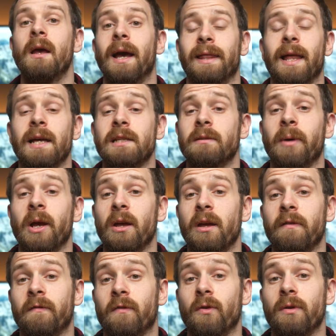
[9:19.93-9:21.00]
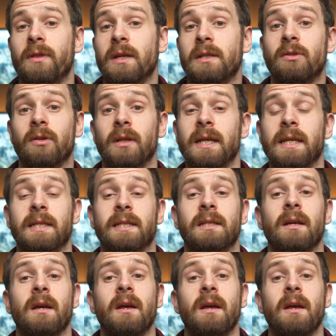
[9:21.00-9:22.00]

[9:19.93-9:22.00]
And that is about it for this release.